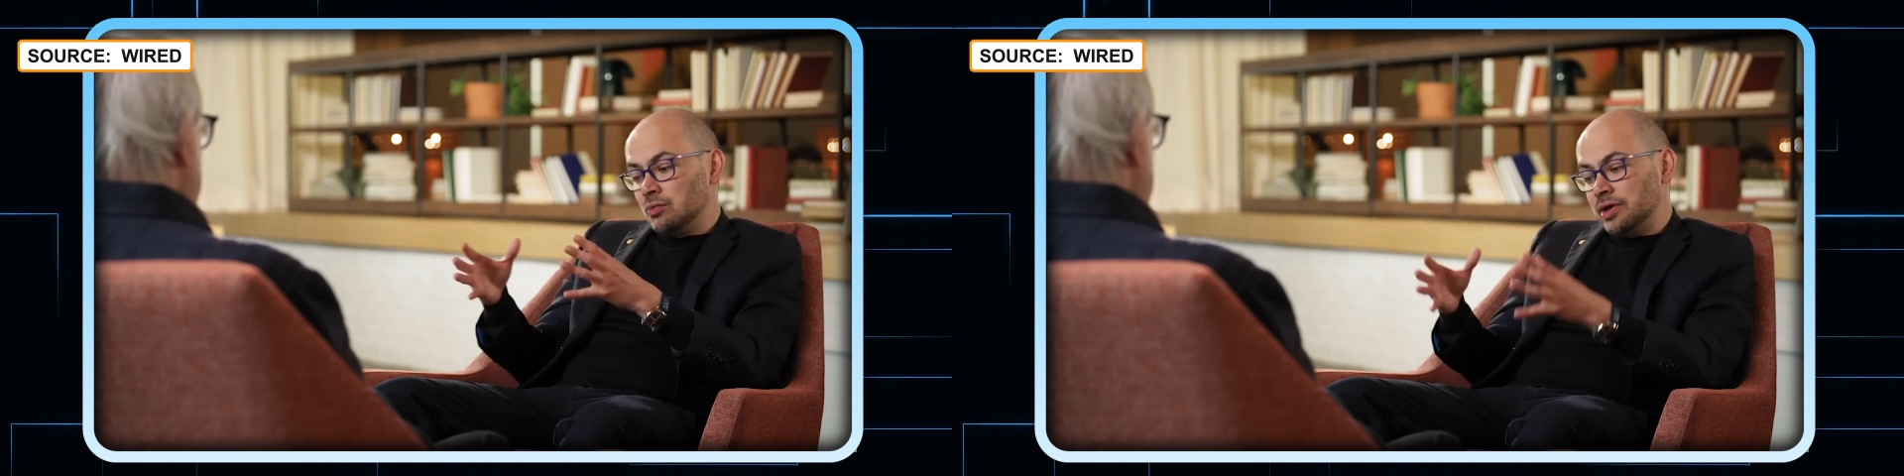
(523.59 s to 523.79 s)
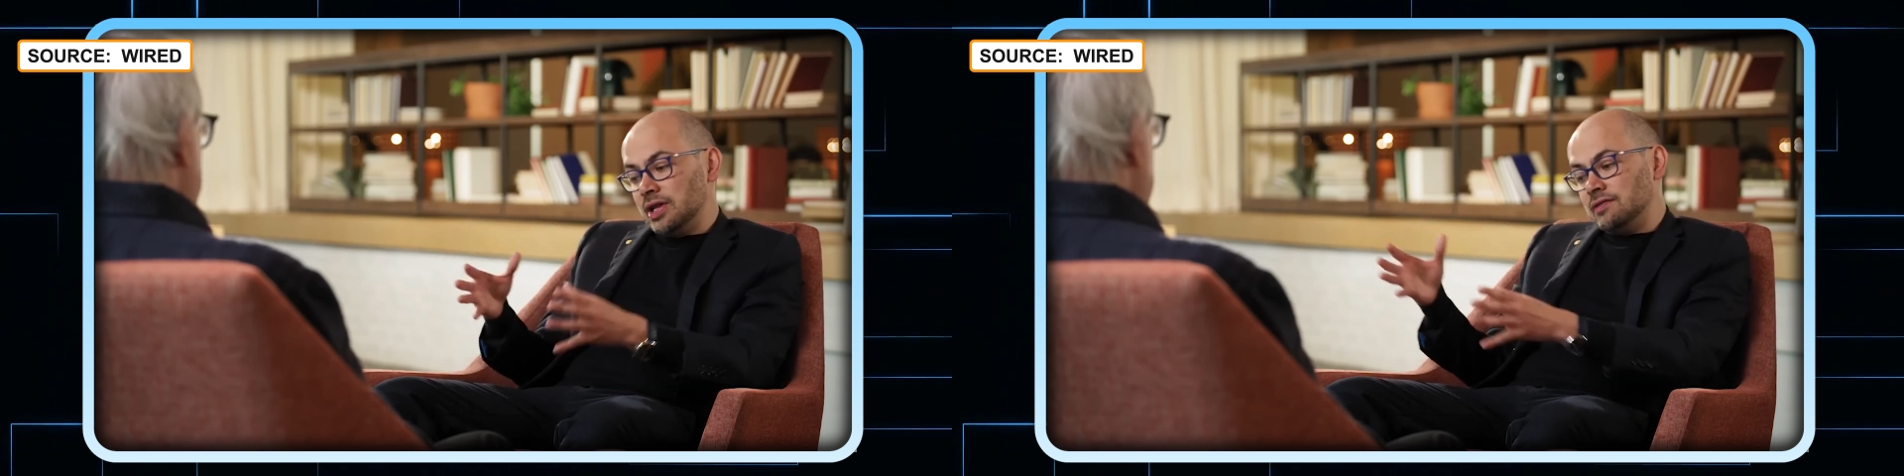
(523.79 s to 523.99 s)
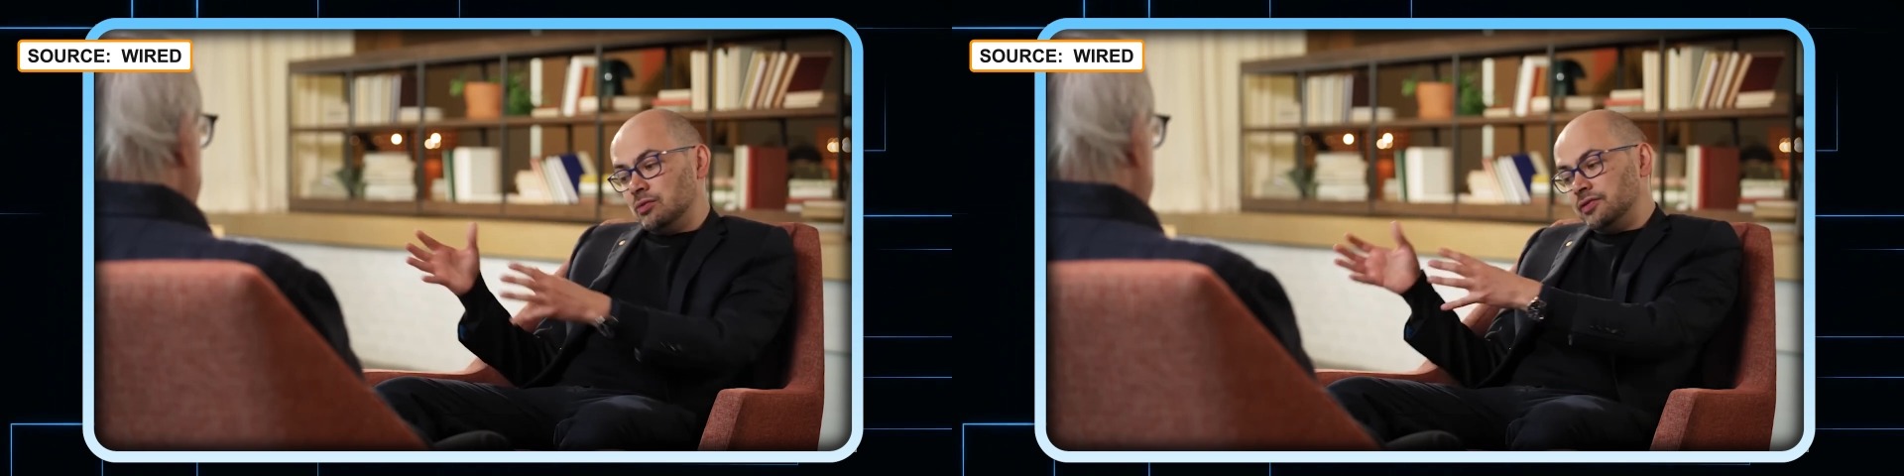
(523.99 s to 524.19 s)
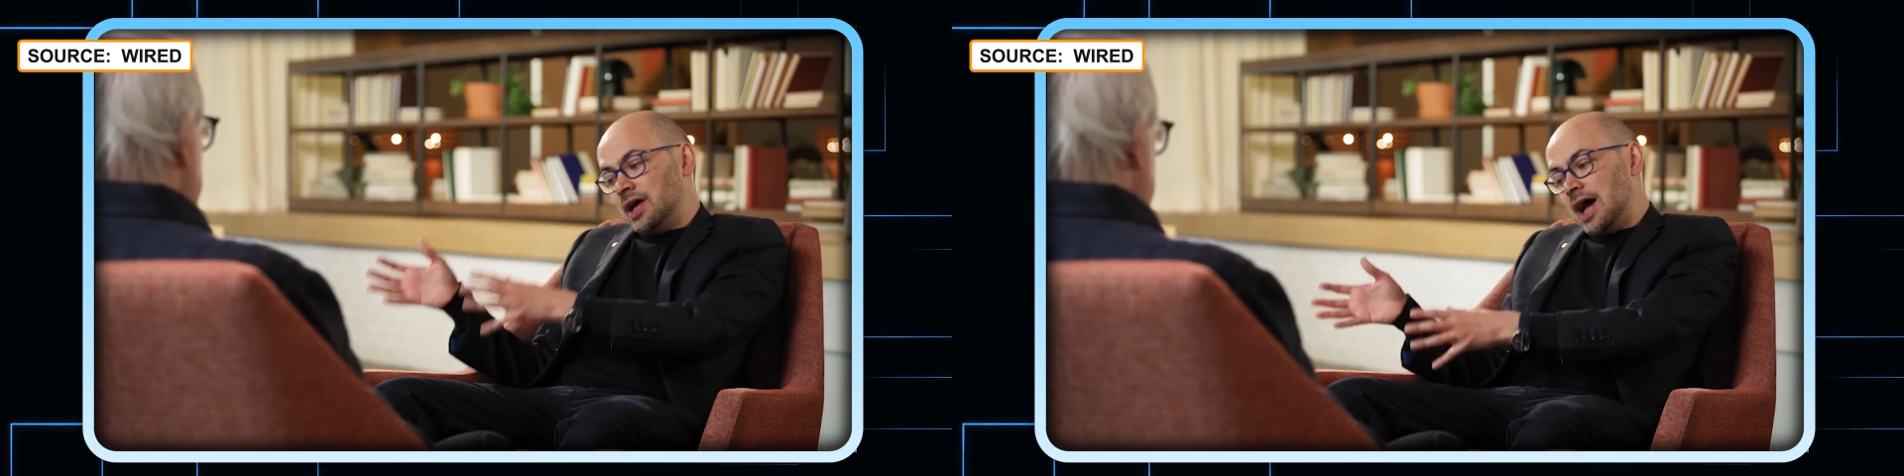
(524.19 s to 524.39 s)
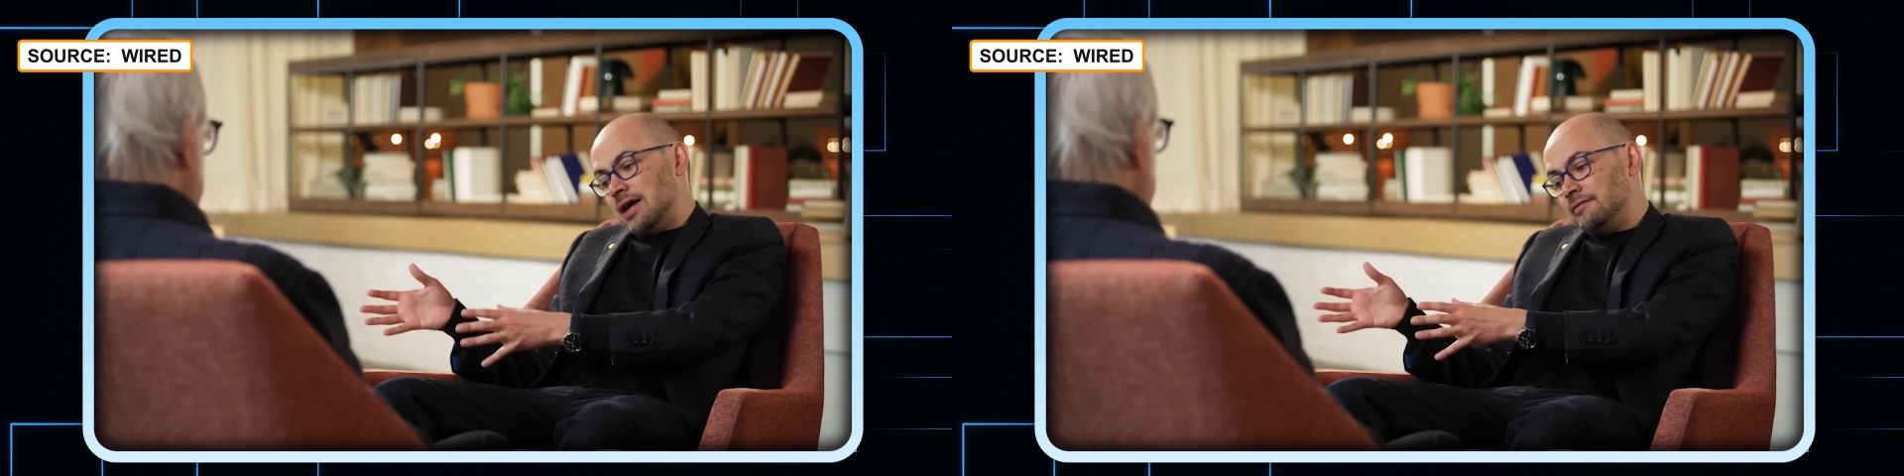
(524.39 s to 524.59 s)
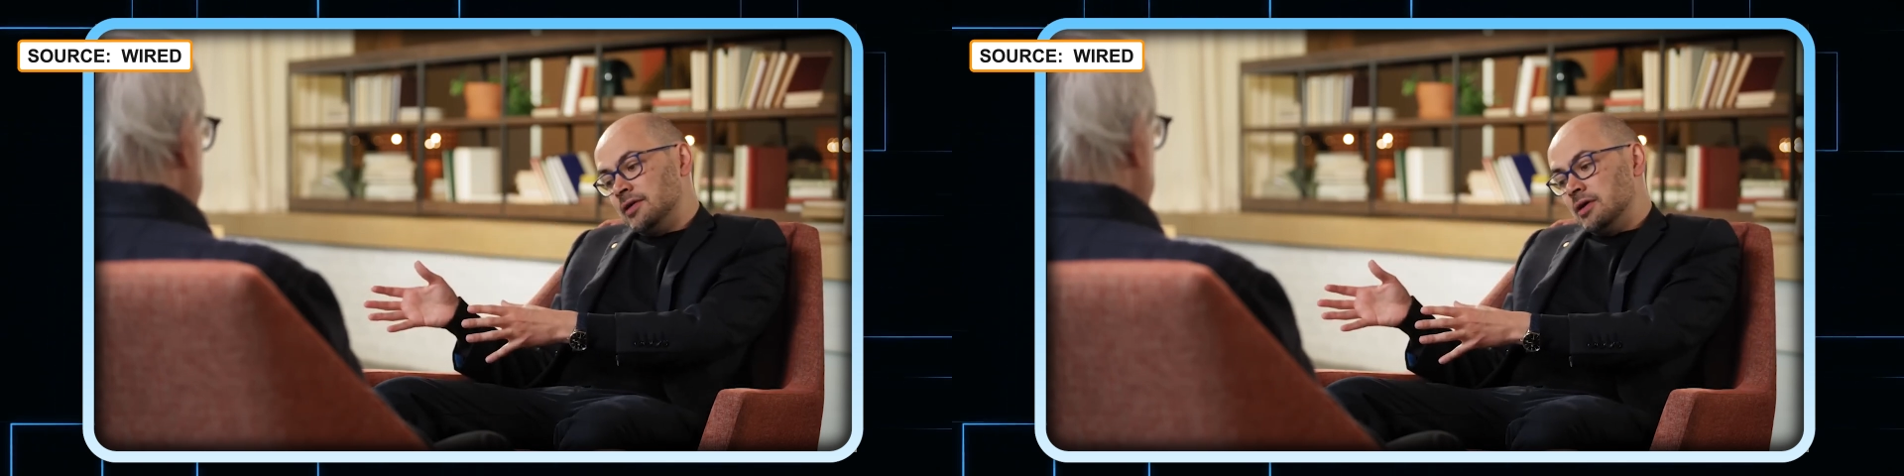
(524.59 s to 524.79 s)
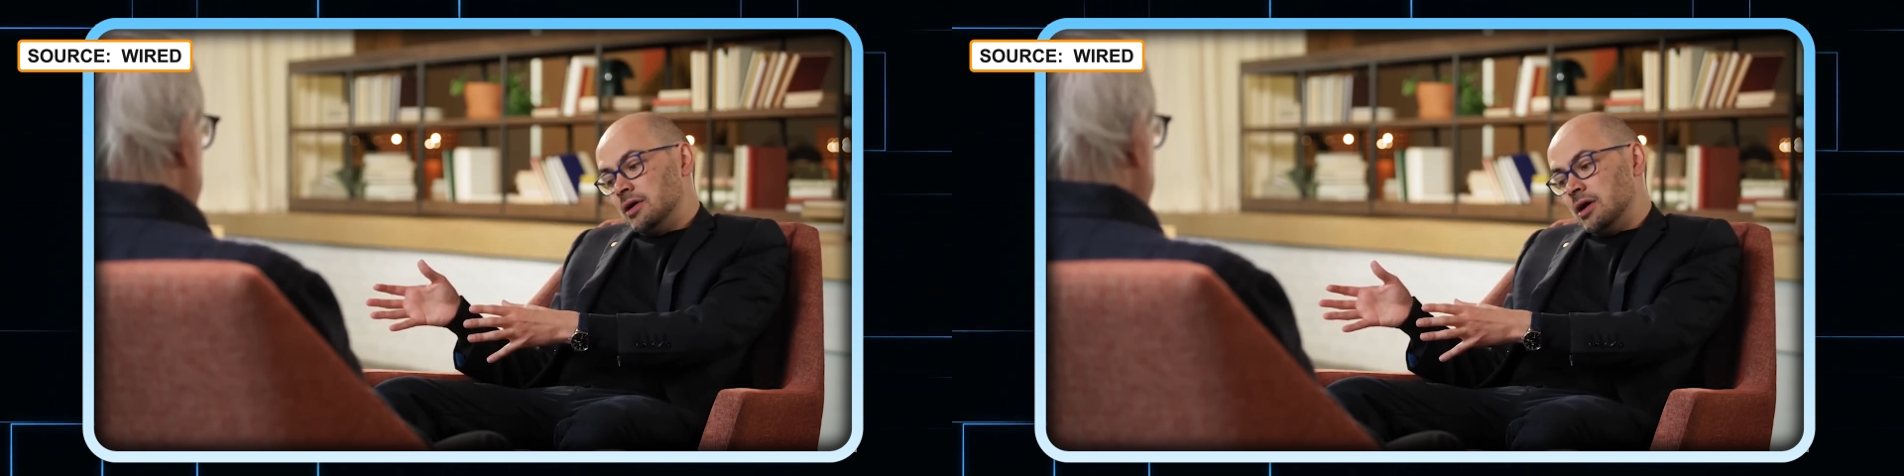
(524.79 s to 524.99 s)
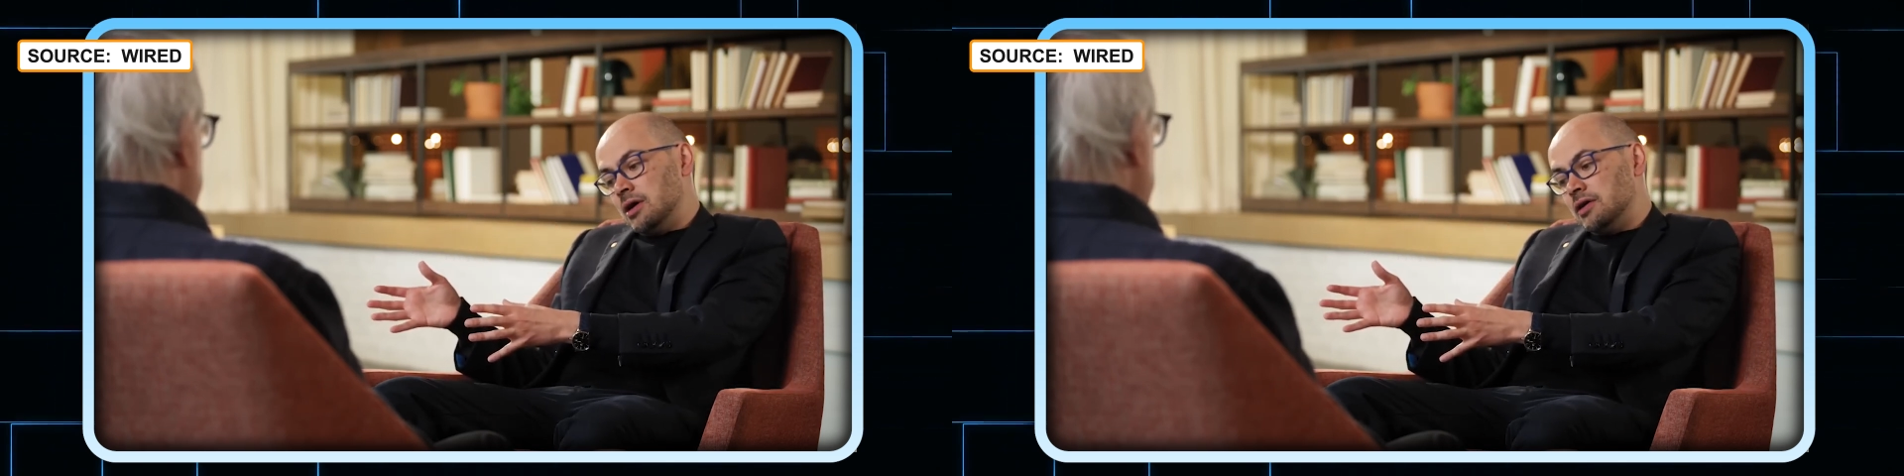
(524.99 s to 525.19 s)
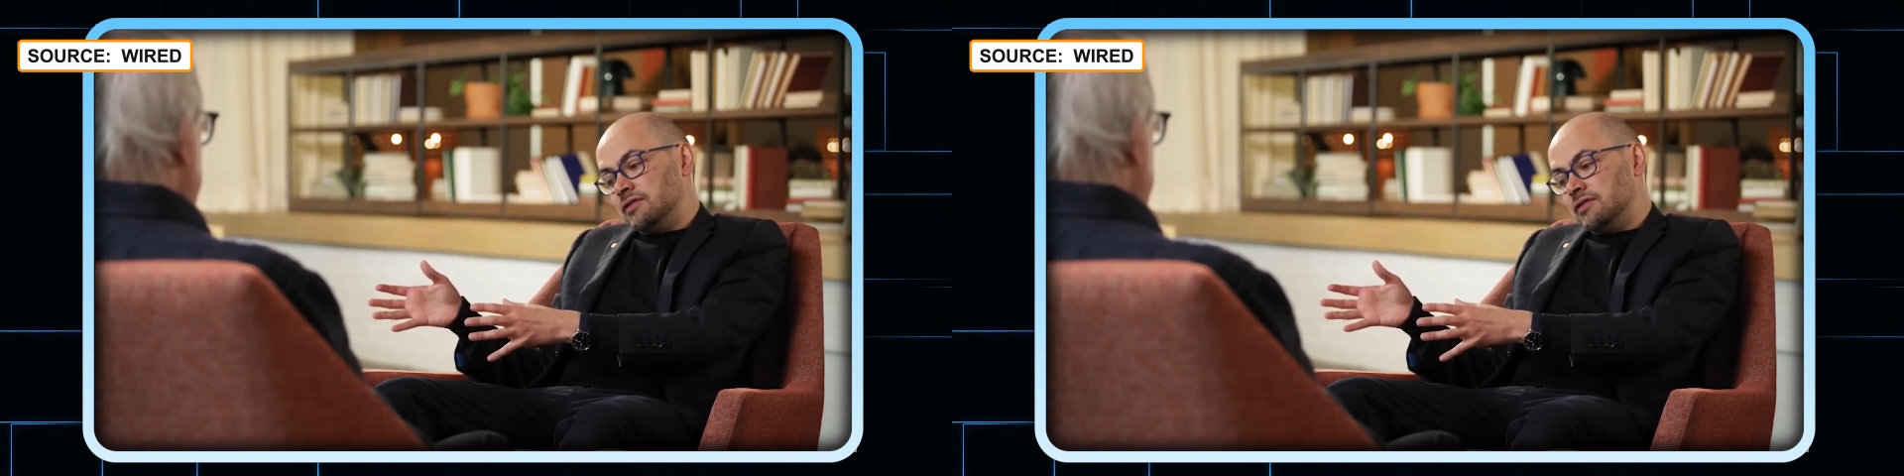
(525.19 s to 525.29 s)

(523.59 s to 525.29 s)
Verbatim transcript: we need to also have uh,